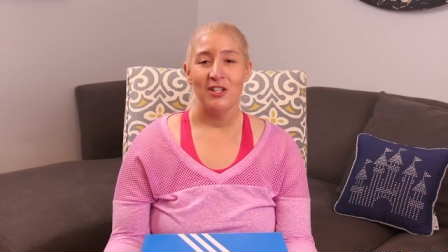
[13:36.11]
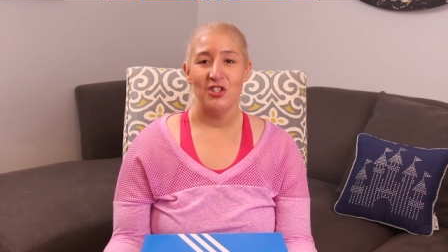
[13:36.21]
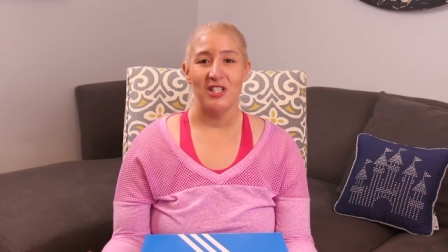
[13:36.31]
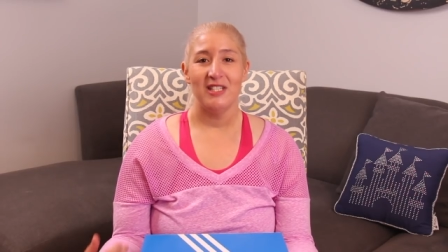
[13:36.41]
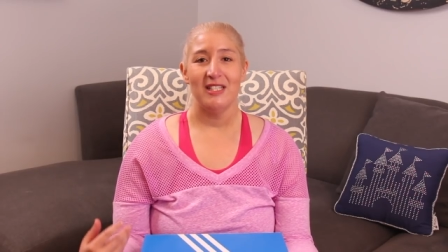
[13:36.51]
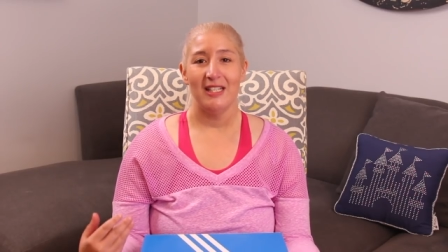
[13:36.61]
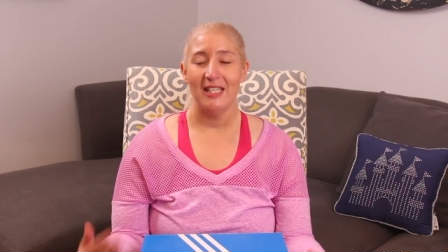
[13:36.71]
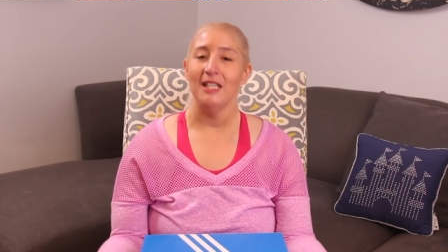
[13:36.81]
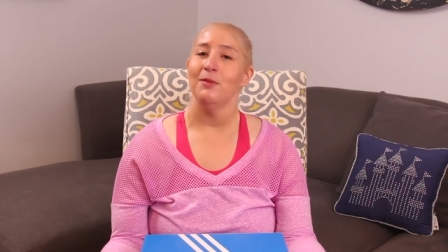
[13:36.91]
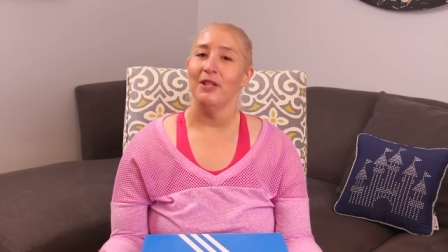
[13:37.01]
just to
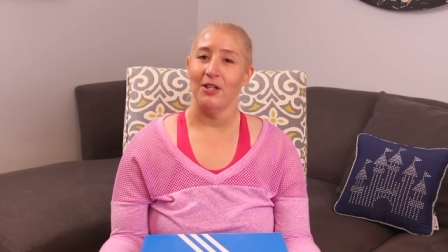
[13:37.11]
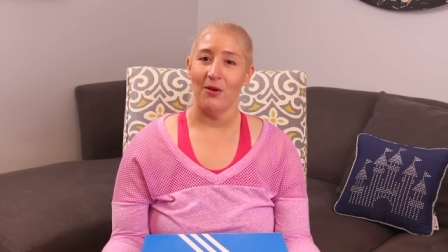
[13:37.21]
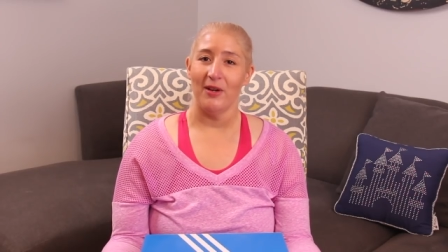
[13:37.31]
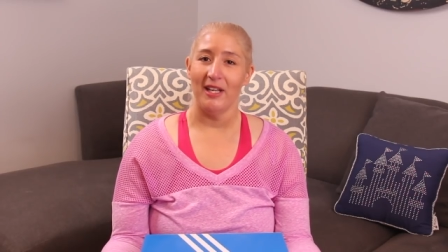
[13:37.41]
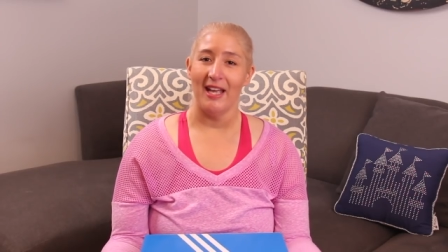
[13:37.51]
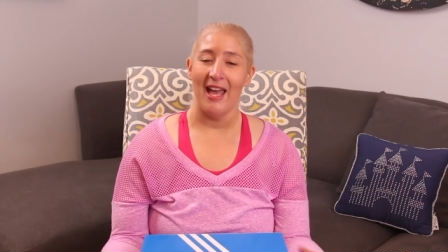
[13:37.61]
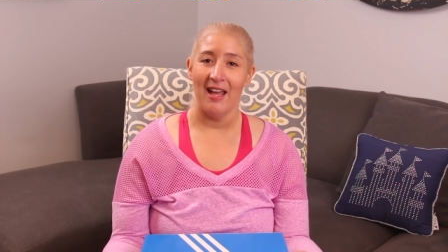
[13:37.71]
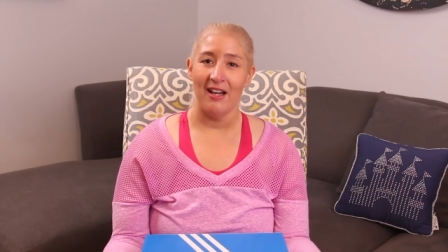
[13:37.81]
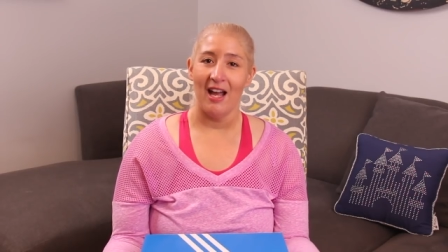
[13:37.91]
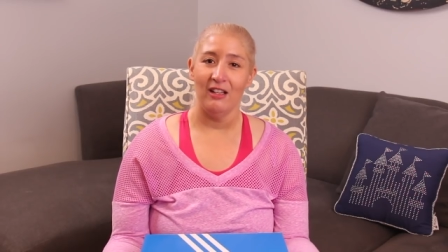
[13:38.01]
keep me going.
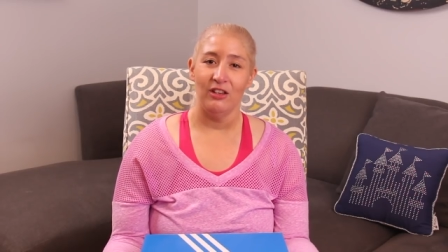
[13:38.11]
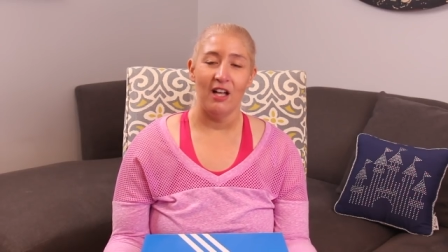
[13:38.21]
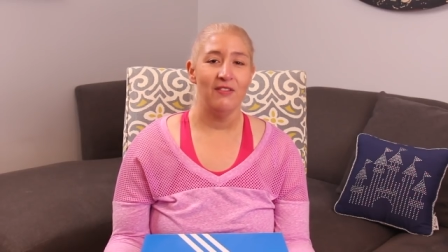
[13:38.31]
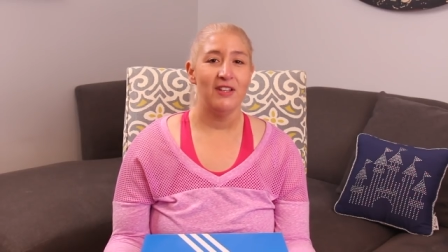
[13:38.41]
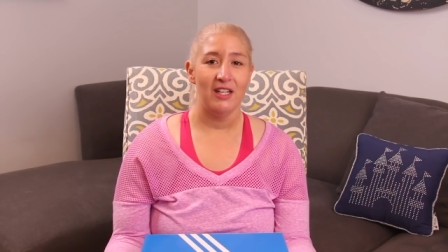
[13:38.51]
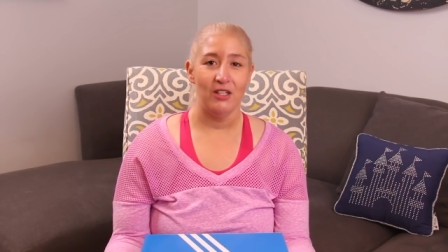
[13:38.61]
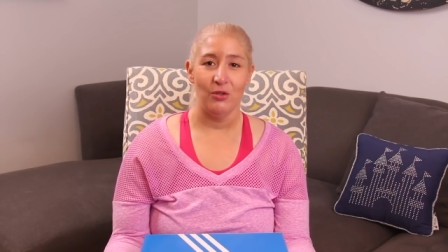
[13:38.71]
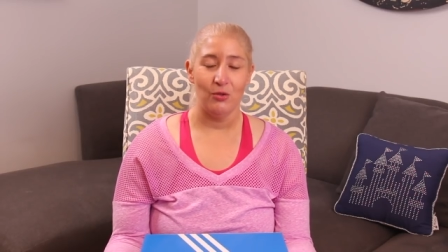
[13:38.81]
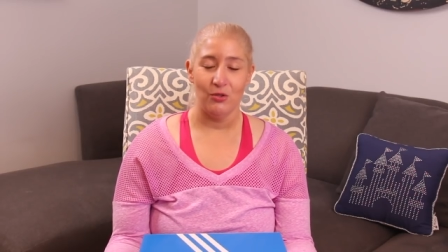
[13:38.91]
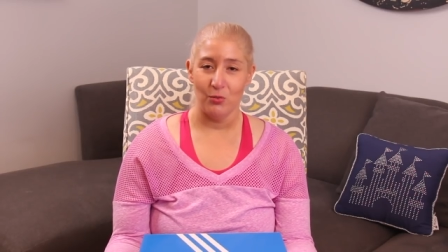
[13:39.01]
And I love getting
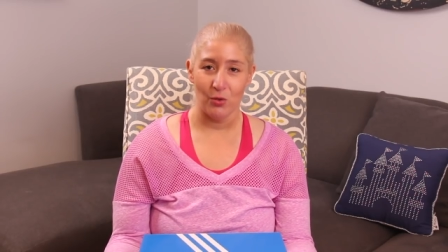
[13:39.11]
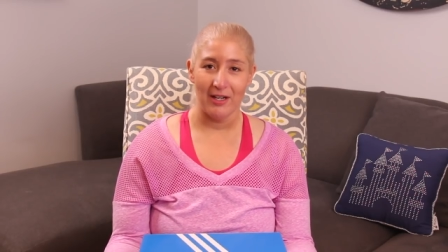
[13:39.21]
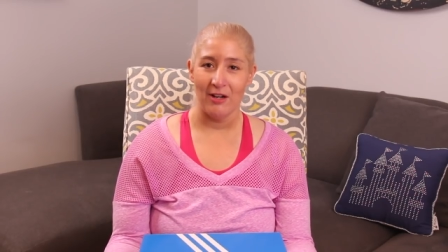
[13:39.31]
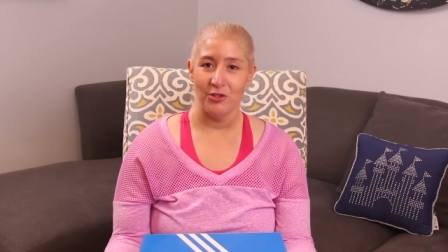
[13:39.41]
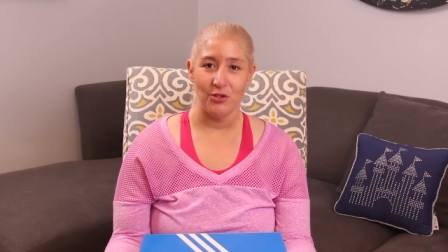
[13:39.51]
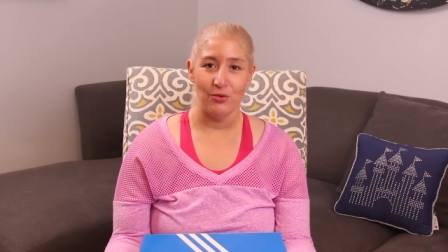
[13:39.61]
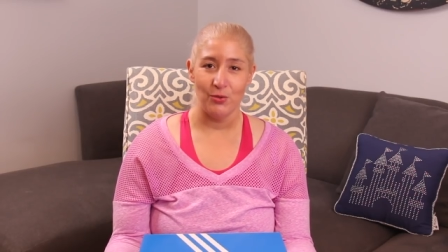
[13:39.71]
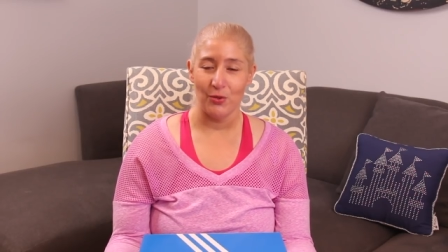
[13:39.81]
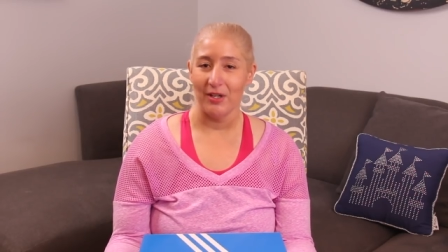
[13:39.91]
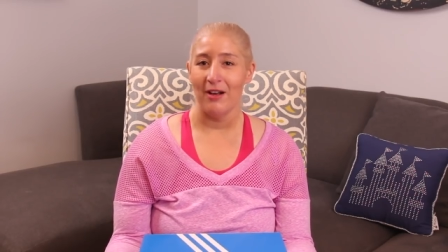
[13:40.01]
new workout
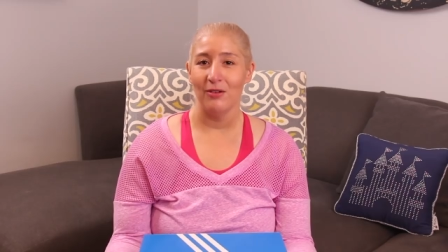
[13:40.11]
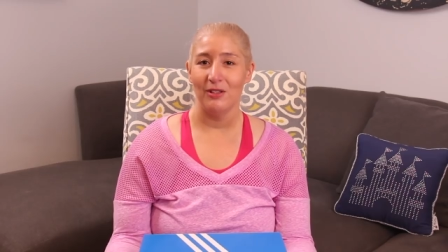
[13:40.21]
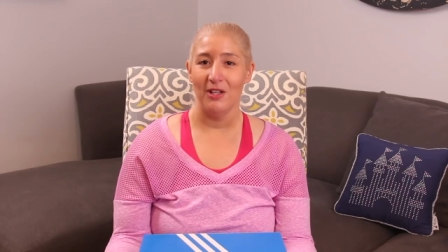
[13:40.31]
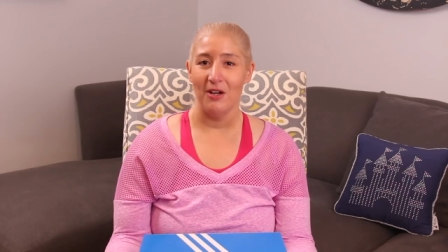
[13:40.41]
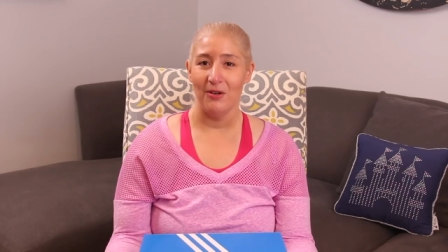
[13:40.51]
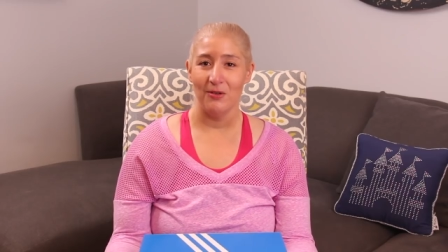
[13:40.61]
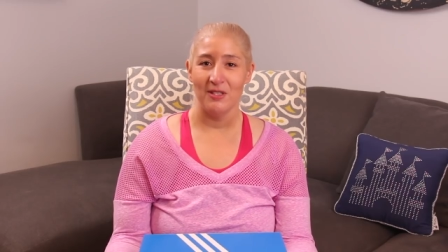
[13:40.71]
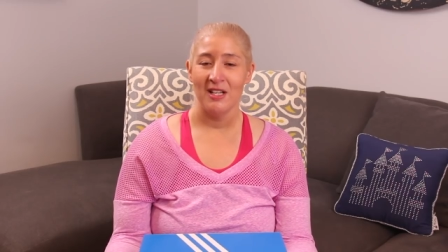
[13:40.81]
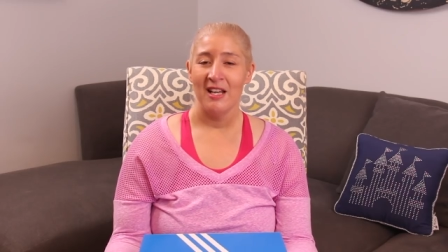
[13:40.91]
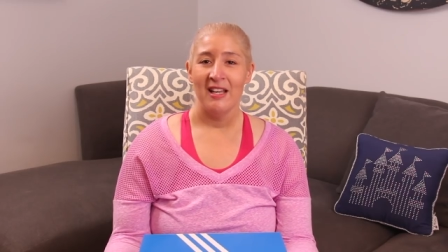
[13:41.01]
shoes, workout clothes.
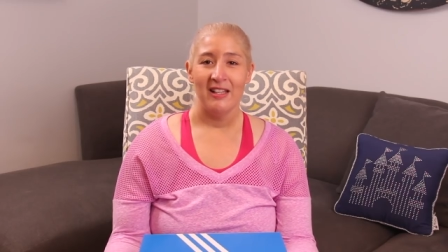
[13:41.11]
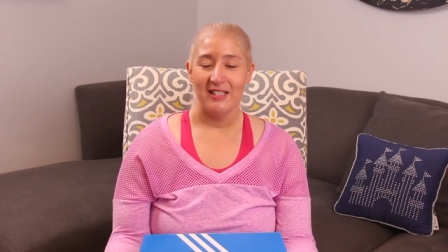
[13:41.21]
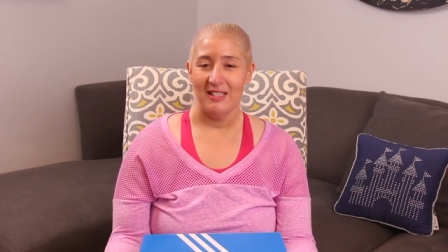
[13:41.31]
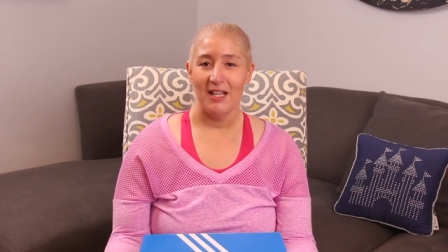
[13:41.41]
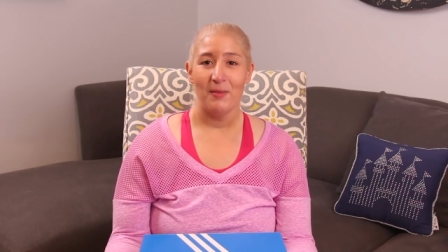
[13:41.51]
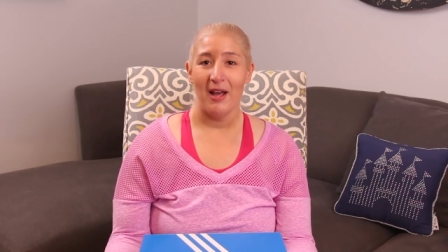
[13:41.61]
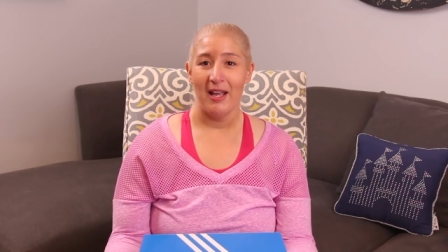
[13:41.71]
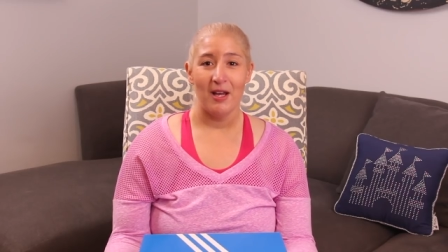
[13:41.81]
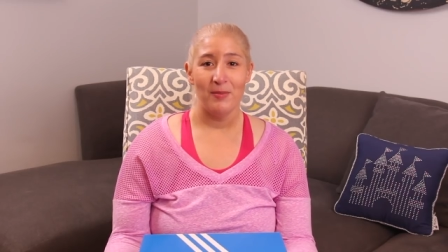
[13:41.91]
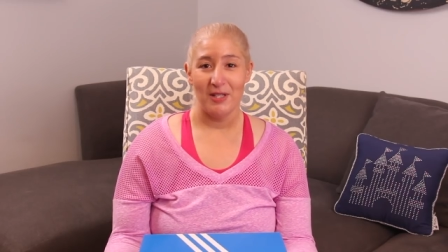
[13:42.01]
It's like
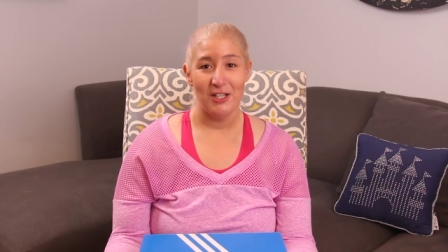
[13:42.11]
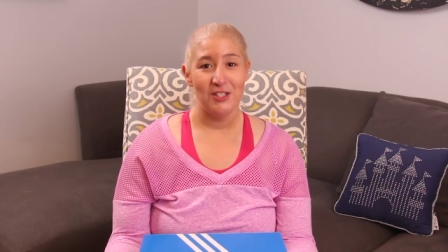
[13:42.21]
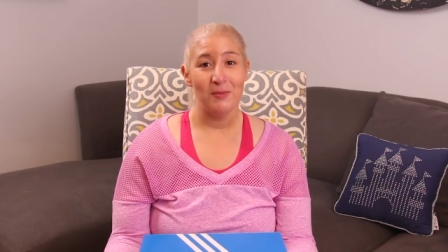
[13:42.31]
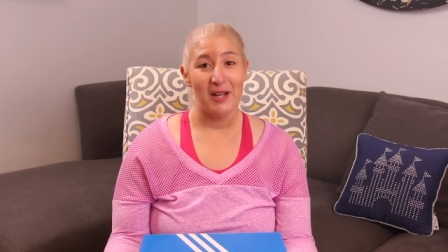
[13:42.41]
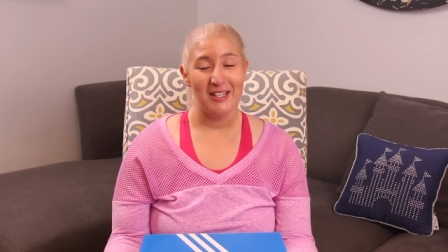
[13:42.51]
my obsession, my